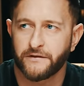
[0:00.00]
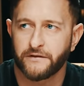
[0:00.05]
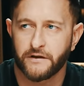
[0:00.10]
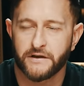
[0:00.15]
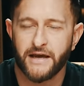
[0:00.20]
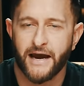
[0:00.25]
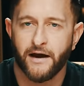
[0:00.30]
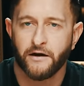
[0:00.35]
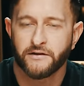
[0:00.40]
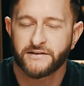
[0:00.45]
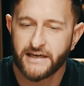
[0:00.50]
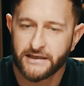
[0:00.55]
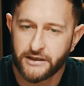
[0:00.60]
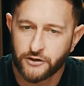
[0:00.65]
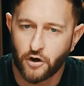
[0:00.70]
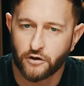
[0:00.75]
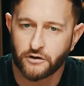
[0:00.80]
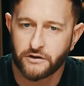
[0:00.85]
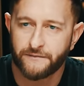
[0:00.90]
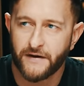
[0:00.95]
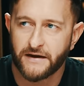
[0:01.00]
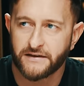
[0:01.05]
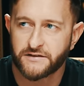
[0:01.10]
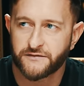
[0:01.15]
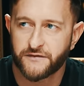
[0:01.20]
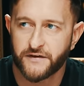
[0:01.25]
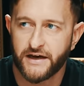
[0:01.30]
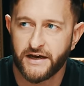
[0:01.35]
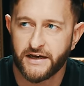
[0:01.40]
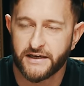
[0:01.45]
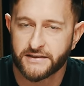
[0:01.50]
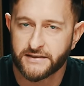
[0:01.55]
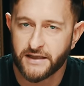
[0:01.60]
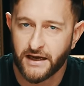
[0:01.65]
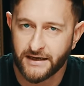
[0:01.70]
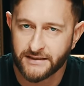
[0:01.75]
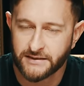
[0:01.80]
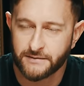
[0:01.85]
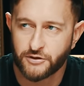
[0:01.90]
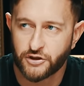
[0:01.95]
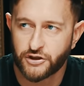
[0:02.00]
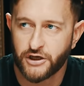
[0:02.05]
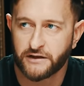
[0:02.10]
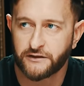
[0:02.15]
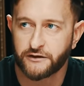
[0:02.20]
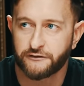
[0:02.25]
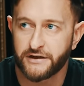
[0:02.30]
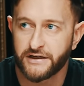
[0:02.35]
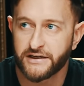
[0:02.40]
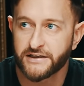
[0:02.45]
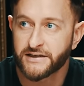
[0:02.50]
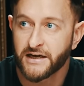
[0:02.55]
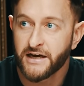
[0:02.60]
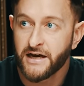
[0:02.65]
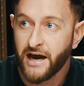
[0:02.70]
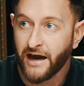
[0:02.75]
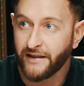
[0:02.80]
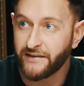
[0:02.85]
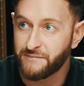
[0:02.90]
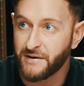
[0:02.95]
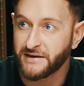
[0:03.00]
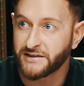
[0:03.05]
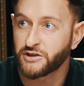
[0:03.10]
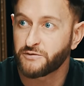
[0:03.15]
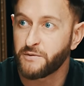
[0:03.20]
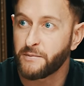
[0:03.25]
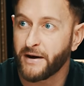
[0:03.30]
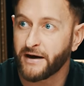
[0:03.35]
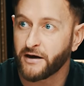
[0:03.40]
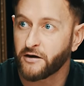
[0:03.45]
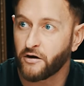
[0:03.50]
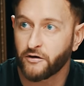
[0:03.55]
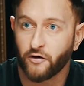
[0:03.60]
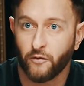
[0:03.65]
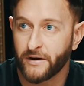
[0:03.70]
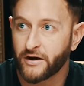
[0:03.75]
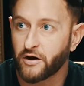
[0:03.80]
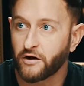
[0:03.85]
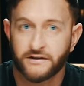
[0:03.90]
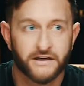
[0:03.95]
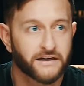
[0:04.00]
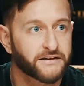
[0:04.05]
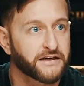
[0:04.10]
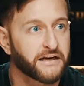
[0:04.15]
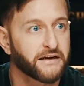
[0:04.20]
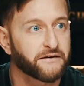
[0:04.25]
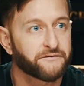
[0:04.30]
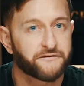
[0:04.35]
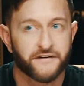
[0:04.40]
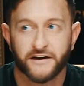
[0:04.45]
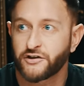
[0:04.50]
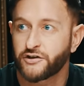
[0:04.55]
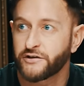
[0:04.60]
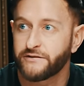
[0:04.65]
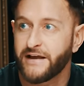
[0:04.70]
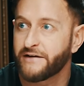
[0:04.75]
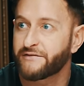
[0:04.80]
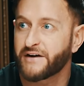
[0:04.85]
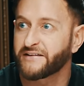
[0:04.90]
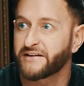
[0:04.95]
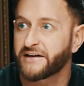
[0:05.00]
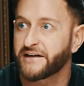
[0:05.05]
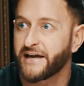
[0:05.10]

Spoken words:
And yeah, take your dog to the vets first, ask them to check their ears, and they've messaged me back and gone, oh my God, they had an ear infection, never had it